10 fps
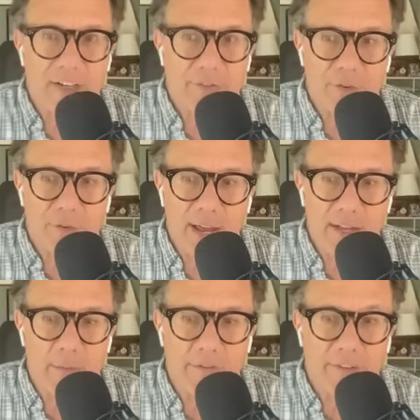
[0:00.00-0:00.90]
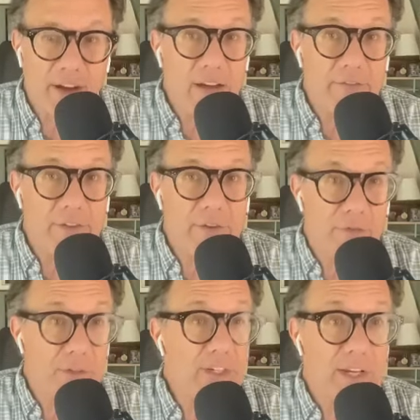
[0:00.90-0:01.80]
if you hand them a $5, they're
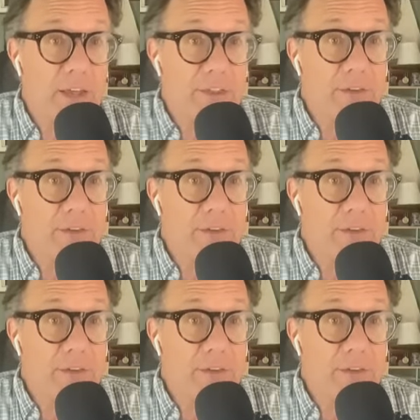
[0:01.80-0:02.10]
thrilled to death.